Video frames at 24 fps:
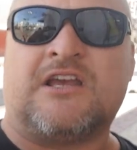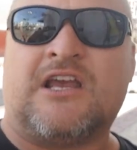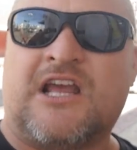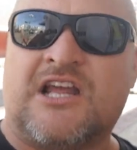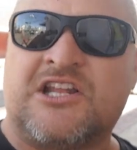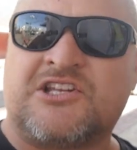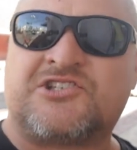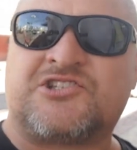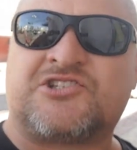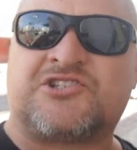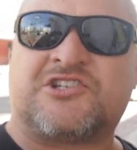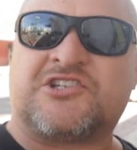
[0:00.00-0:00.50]

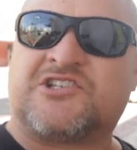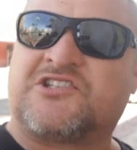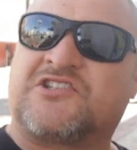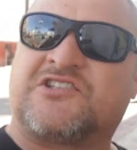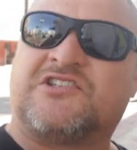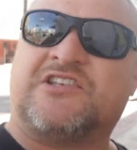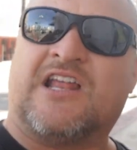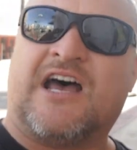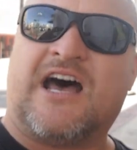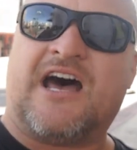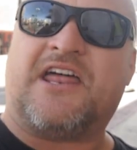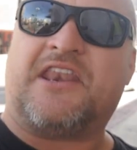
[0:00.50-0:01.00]
It's
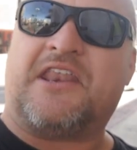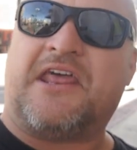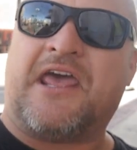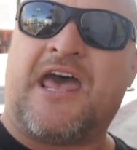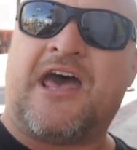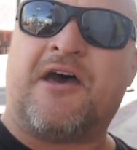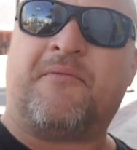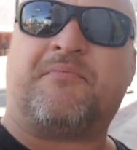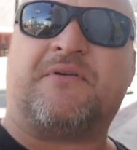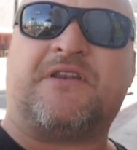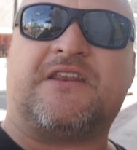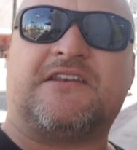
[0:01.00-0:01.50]
just not
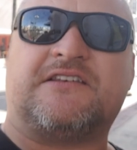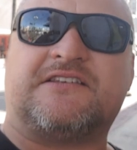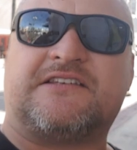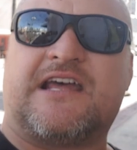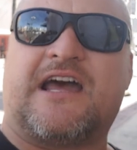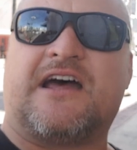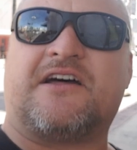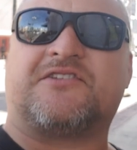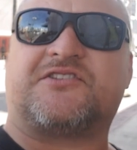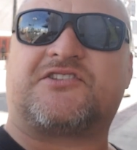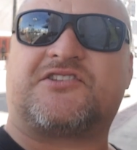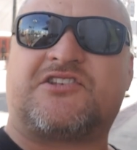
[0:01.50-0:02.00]
happening
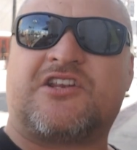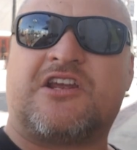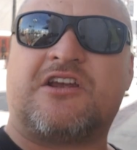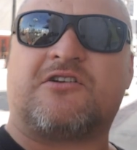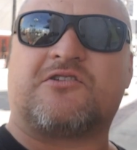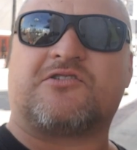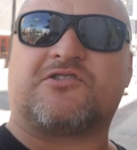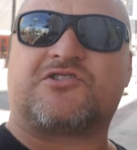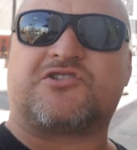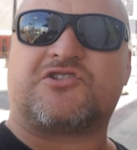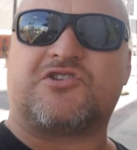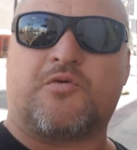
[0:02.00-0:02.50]

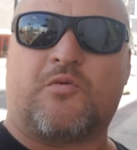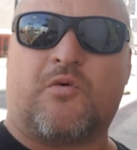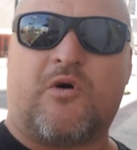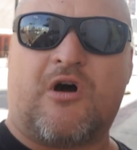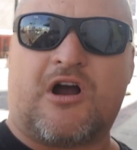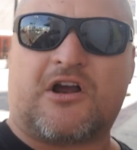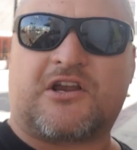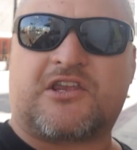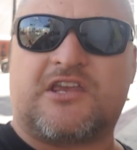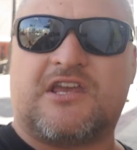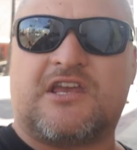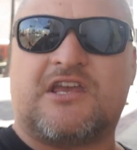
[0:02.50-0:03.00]
downstairs. You
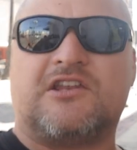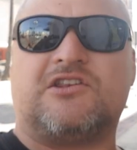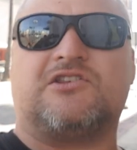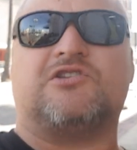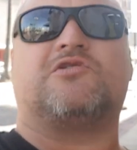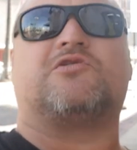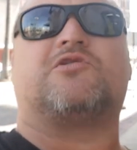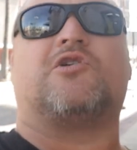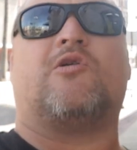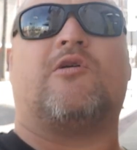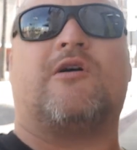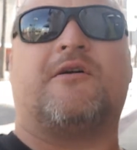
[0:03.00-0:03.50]
walk in,
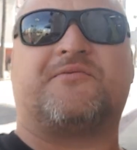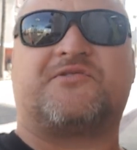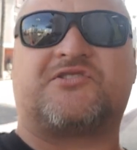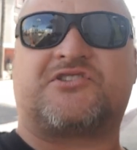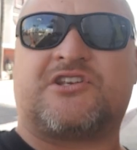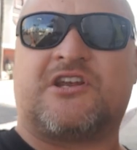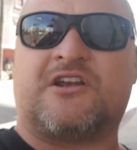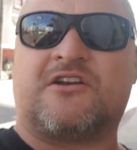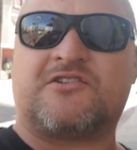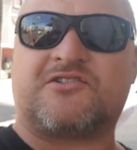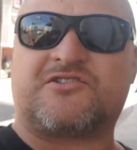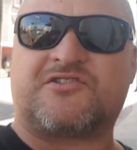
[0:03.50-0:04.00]
you go
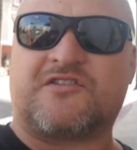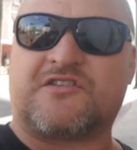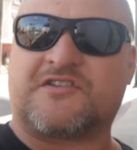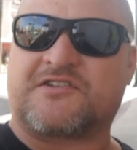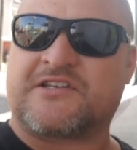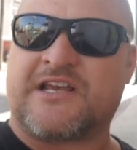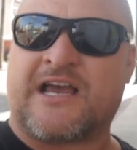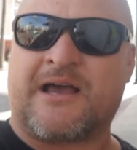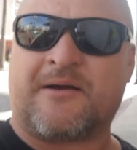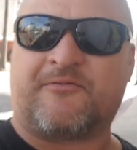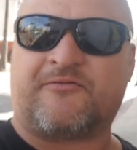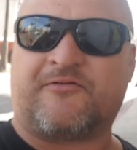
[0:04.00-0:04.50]
upstairs to the
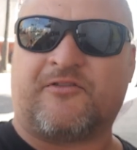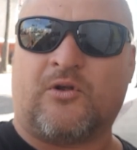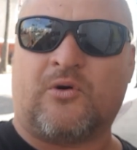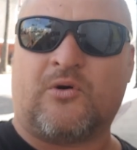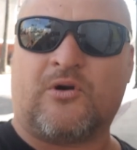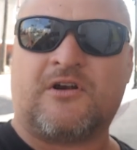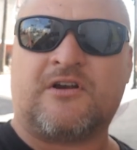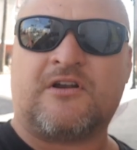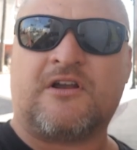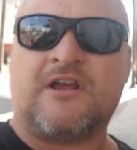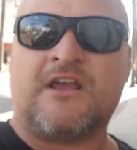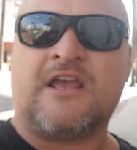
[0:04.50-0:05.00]
top
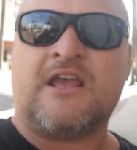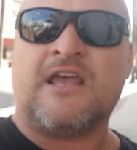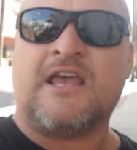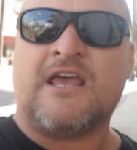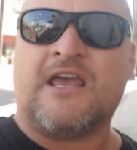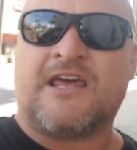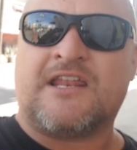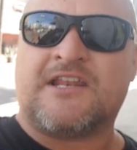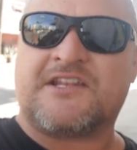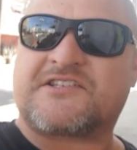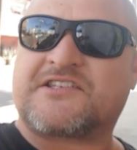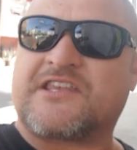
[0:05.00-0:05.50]
floor,
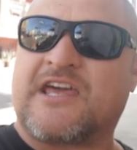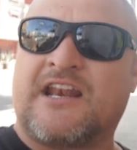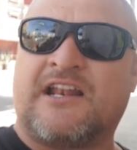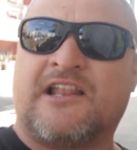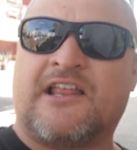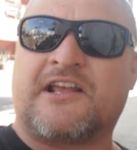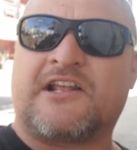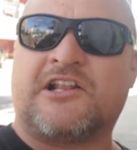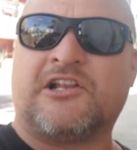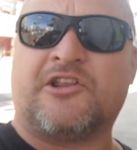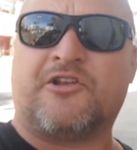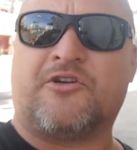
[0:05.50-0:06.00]
and it's kind of
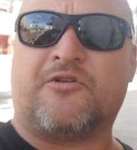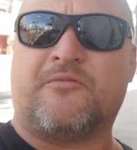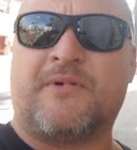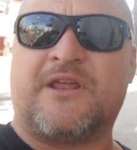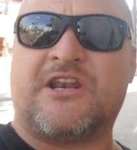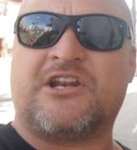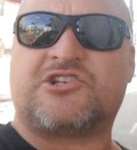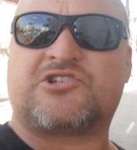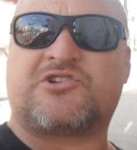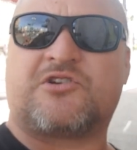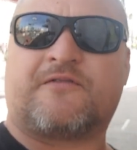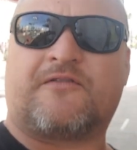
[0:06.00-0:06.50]
like a little
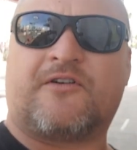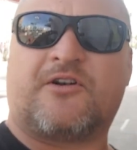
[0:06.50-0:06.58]
miniature